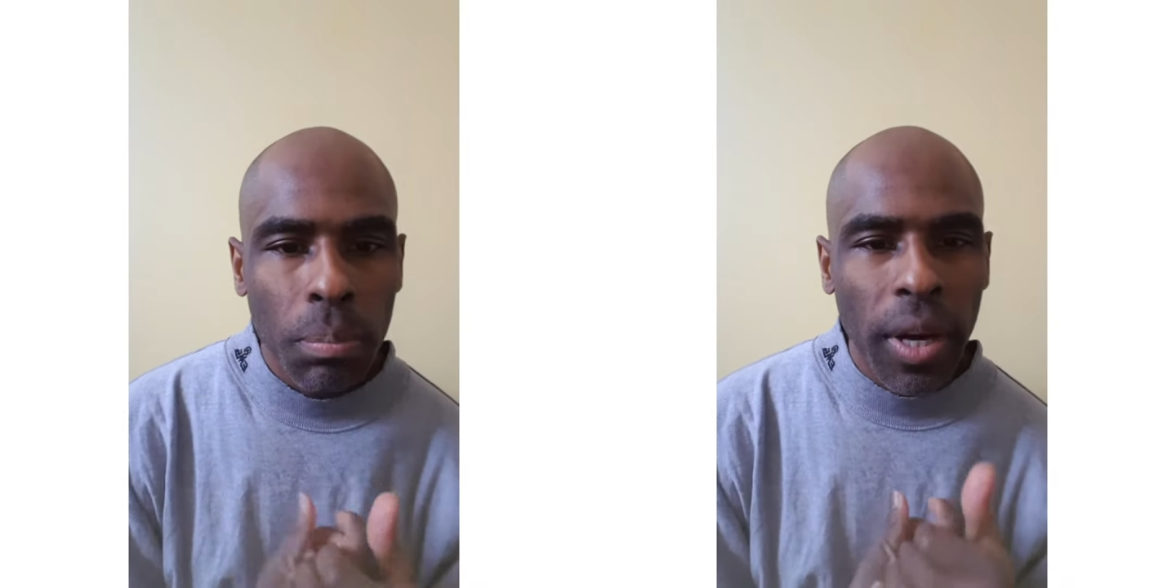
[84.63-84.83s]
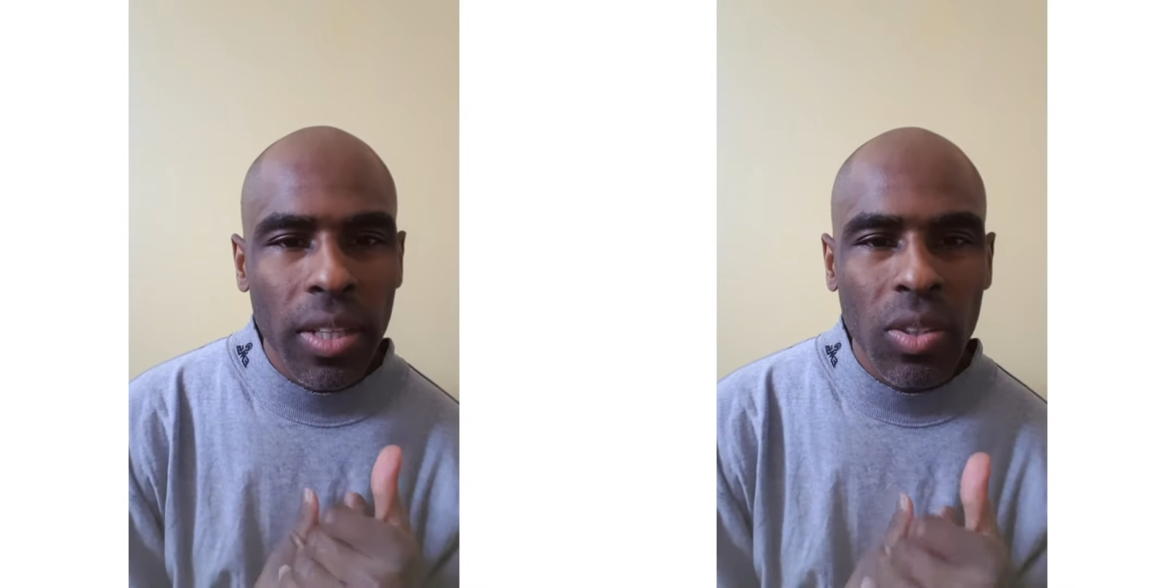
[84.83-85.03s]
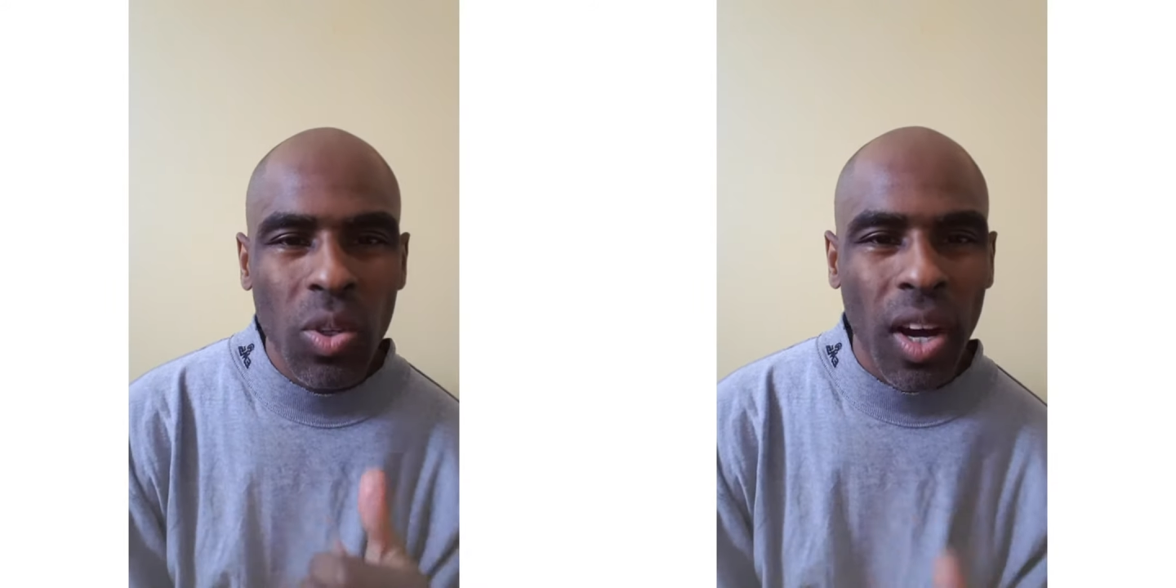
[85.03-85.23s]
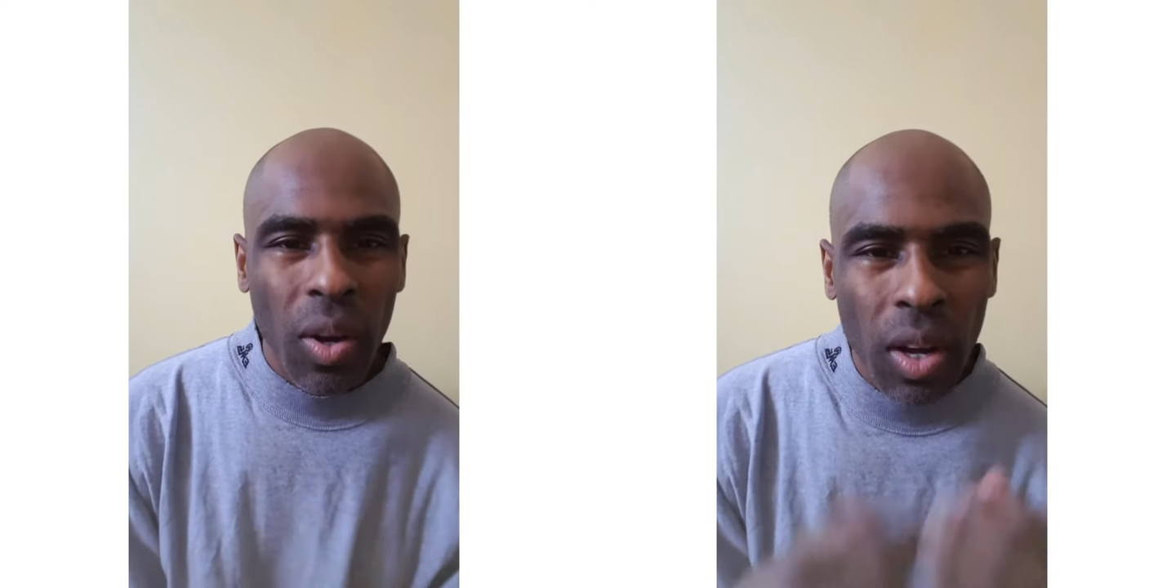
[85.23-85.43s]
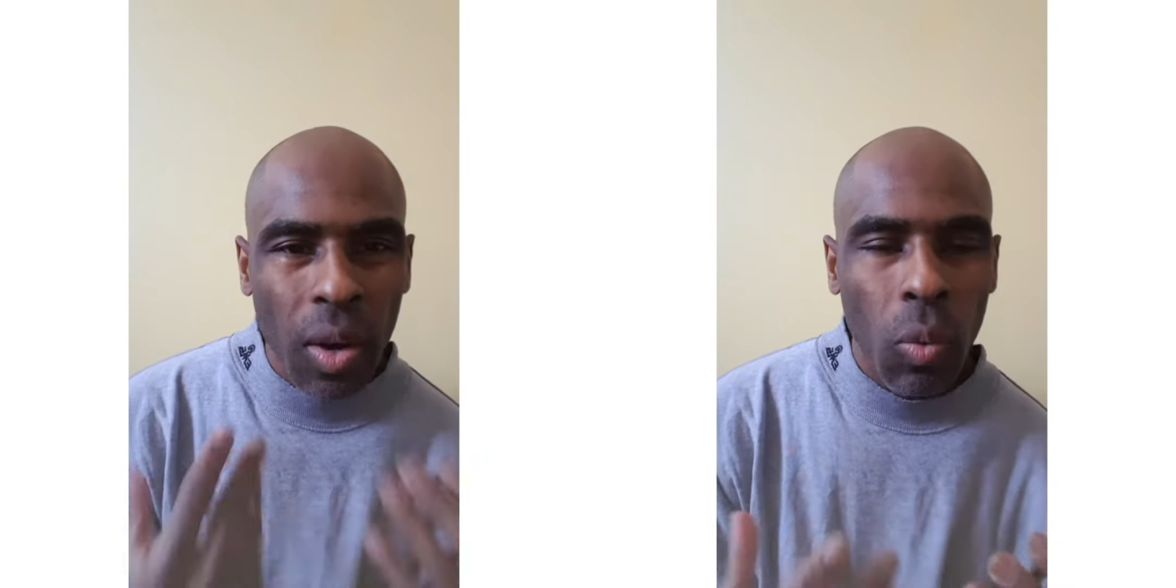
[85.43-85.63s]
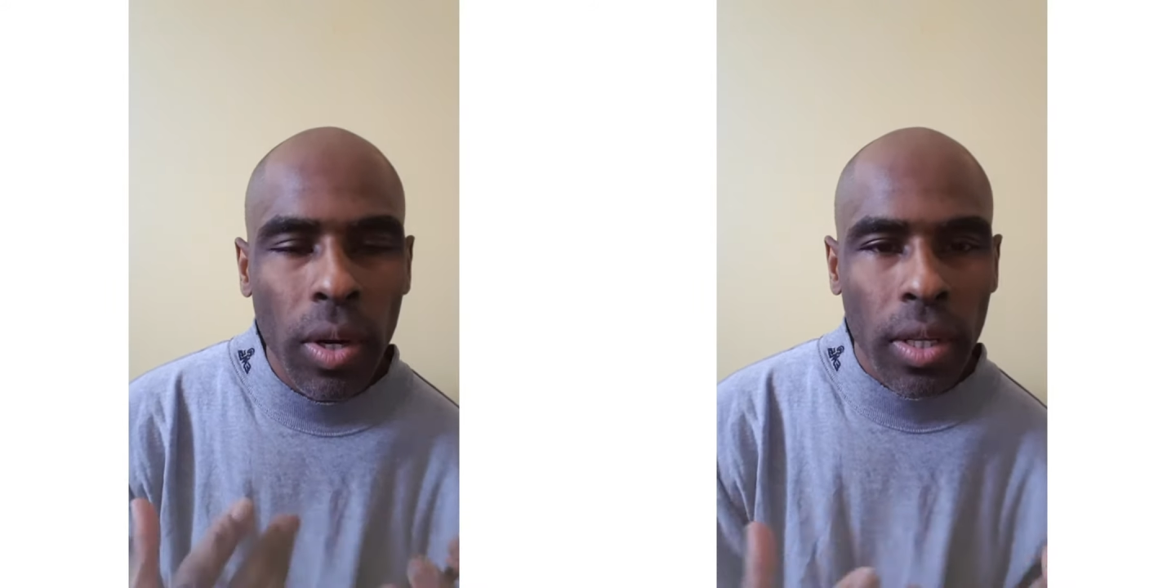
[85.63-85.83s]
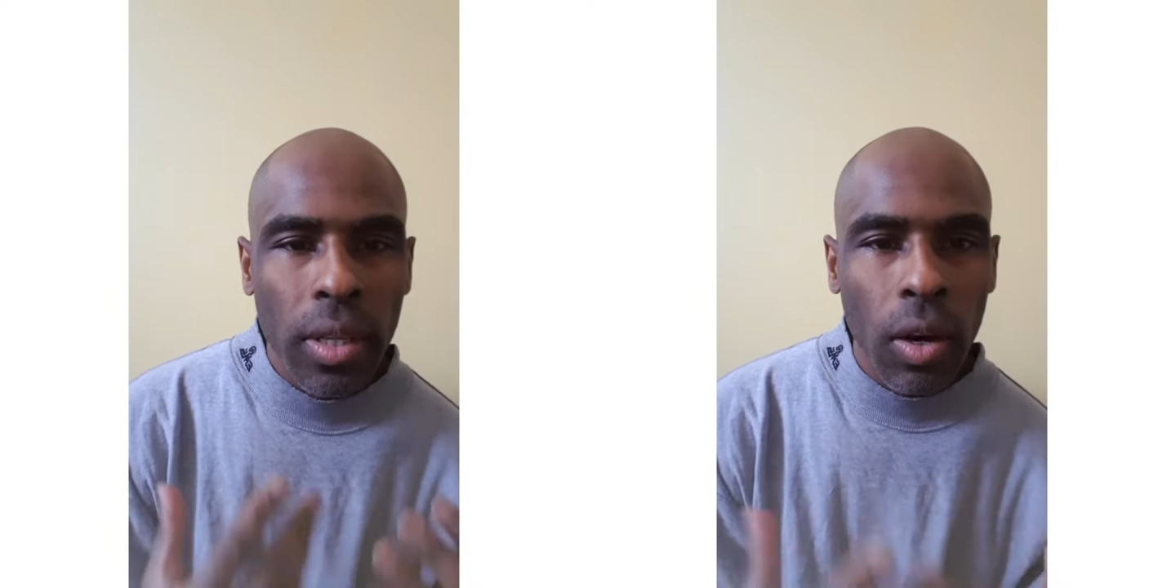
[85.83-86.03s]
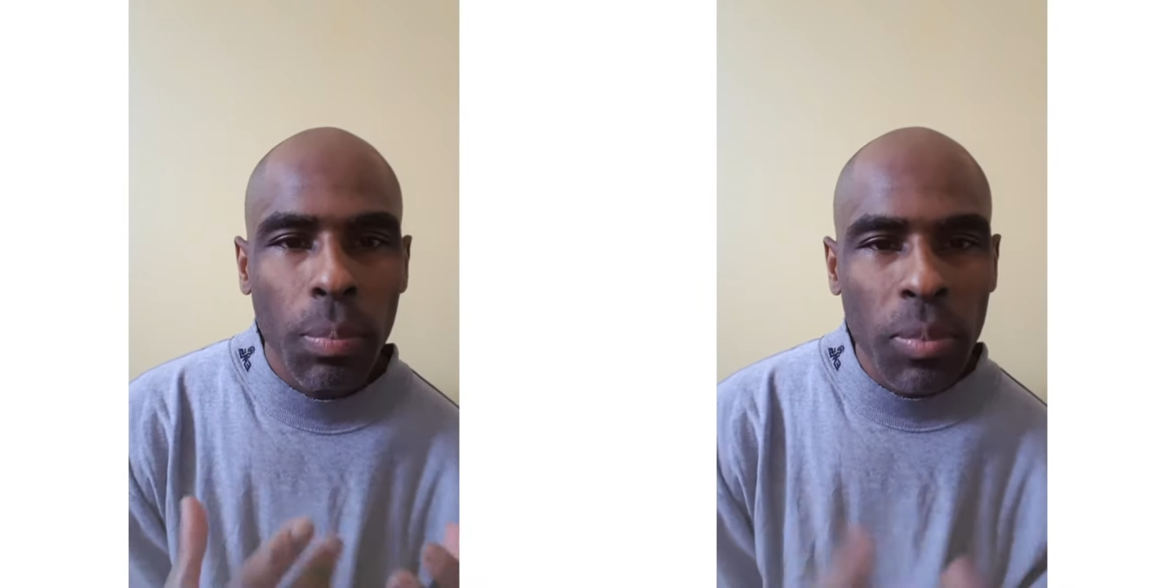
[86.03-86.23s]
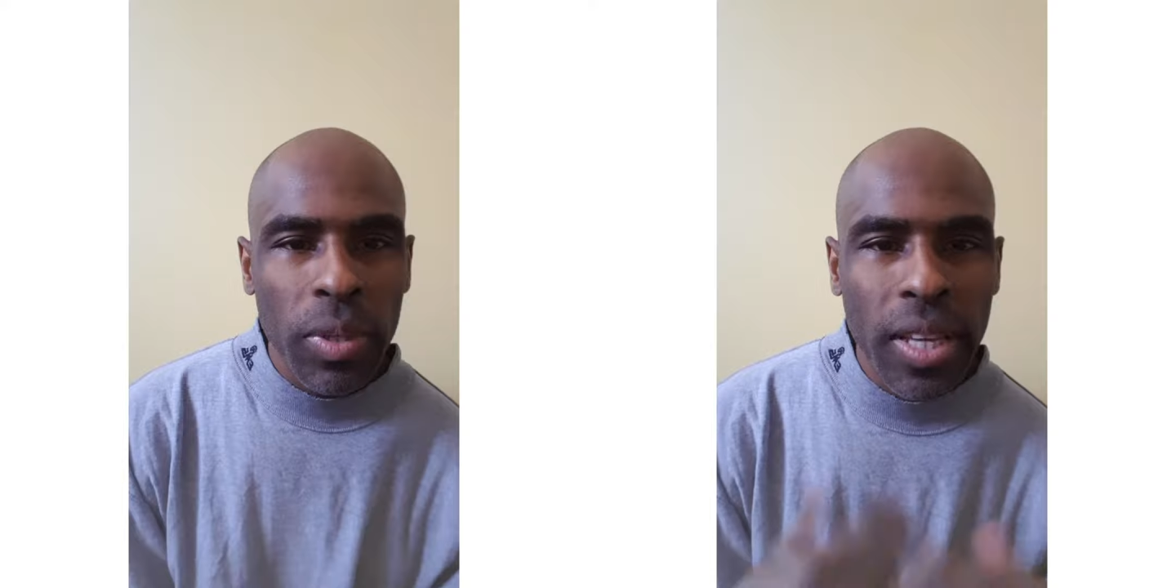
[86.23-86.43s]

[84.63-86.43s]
But, you know, I, I want to help people